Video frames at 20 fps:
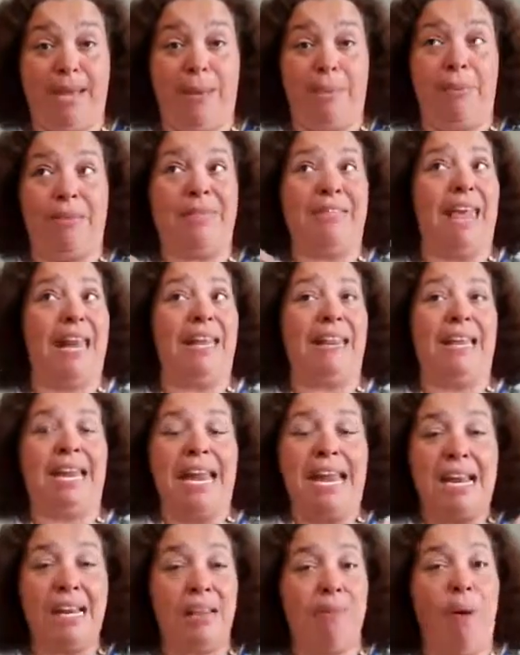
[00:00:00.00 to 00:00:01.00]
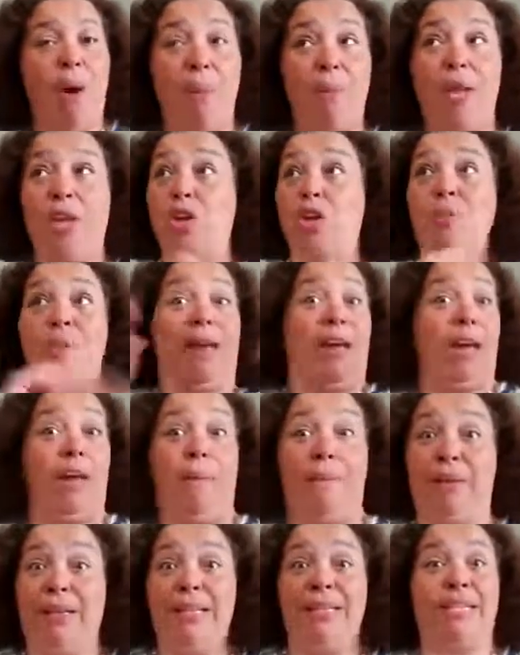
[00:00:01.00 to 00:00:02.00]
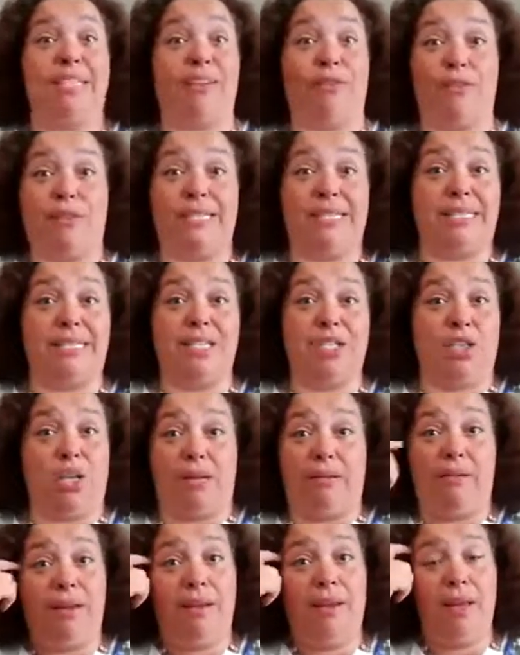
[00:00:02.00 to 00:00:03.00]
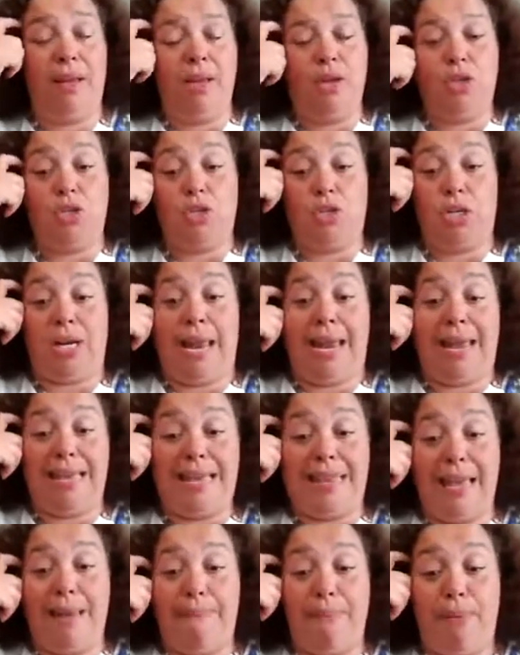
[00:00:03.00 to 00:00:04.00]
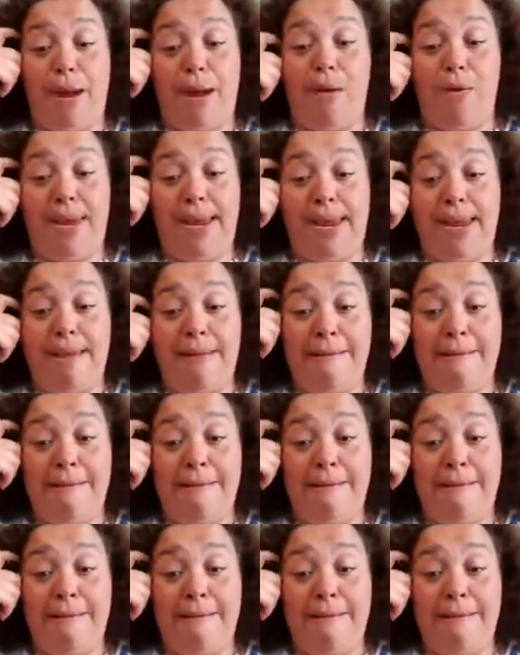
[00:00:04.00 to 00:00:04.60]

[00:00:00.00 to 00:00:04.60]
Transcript: But then in the heat of the moment, you'll make a completely different decision. Should I eat that brownie?